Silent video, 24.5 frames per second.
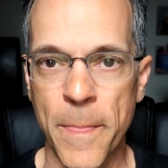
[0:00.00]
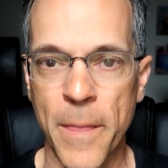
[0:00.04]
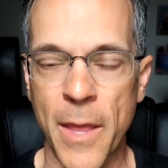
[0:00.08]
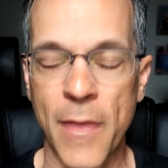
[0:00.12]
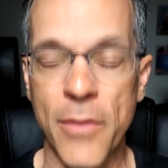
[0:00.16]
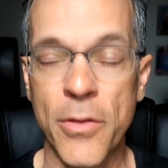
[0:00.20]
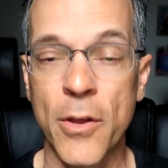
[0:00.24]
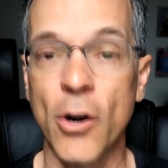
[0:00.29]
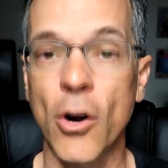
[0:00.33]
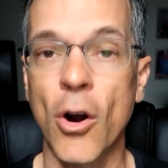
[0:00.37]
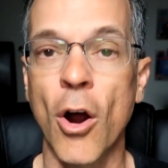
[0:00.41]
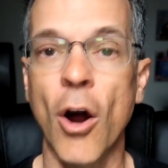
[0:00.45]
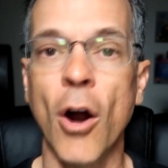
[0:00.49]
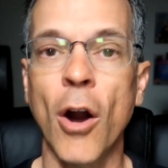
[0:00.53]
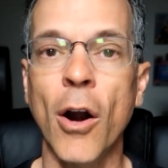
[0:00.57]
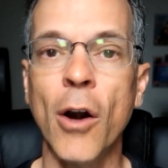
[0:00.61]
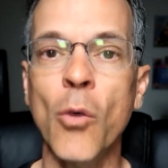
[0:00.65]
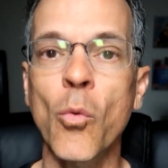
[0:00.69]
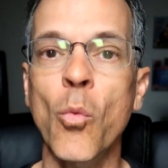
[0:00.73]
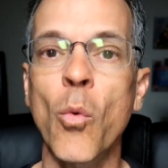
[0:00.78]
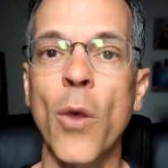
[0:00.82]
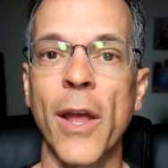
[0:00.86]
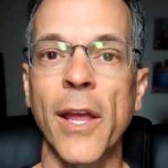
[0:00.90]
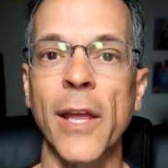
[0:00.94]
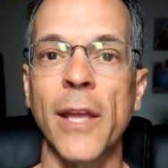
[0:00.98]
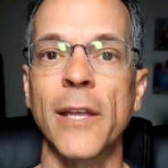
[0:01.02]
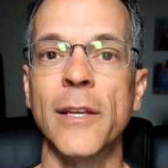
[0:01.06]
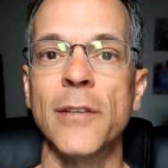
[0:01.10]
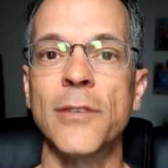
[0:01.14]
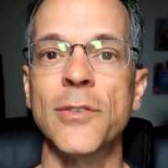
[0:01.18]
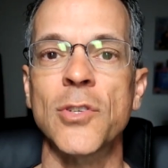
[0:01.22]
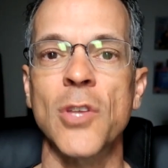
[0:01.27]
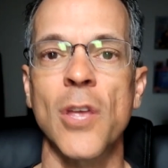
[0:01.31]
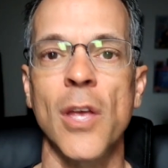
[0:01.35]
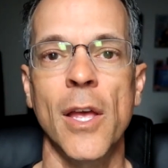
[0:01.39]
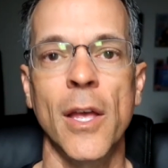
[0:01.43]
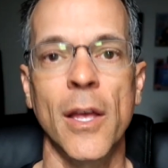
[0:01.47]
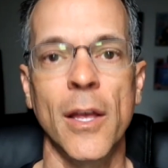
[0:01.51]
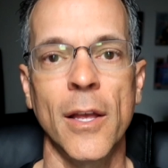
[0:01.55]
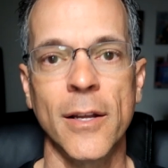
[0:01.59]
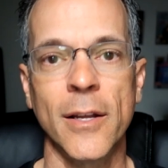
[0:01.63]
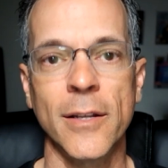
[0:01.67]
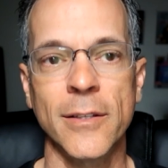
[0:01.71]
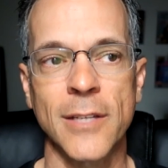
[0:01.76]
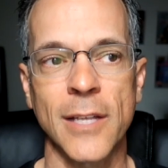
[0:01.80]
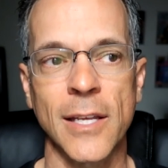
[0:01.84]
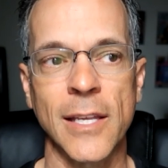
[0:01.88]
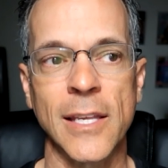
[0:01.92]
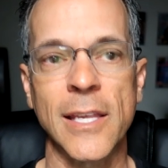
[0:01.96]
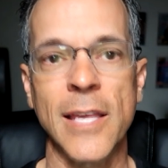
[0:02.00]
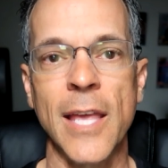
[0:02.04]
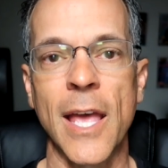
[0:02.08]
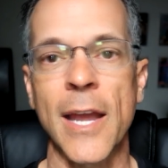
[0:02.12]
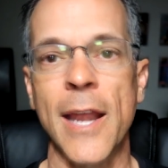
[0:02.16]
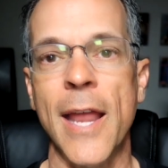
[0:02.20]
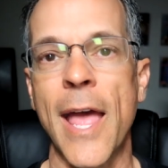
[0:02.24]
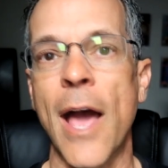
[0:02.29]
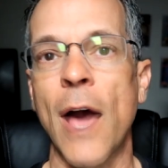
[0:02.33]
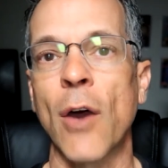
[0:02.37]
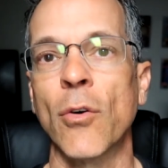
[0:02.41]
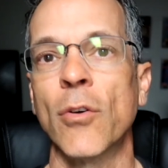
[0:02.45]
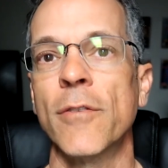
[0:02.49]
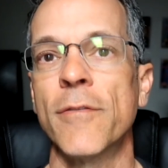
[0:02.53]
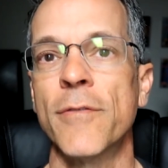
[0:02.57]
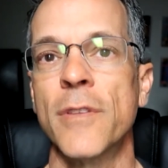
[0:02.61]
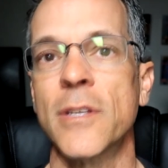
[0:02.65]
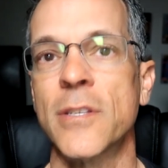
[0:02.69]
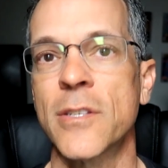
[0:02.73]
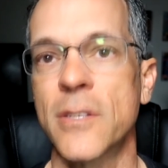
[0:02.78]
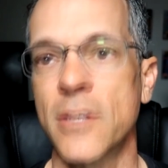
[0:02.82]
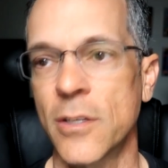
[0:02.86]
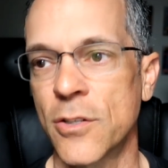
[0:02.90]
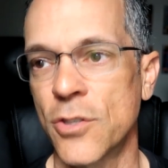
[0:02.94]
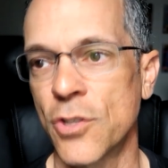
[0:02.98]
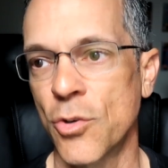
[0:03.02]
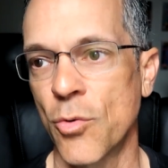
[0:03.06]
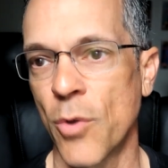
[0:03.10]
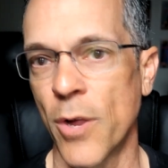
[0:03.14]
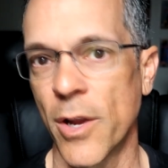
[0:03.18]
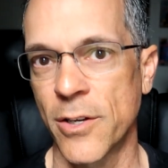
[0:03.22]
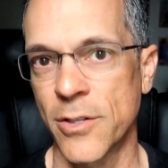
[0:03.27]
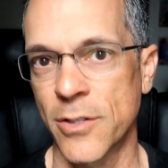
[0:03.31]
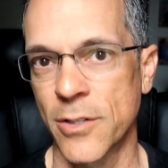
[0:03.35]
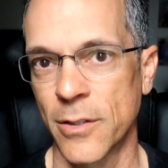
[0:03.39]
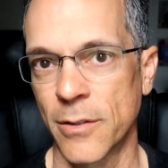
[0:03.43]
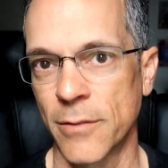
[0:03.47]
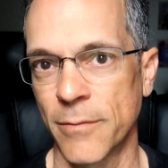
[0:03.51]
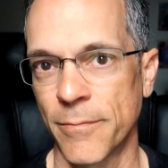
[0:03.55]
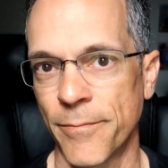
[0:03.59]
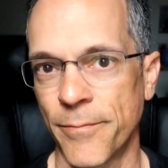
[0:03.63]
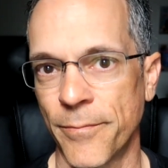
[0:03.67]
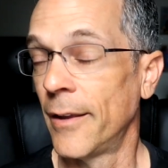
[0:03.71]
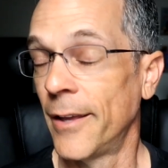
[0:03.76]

And there are ways to get out of this situation.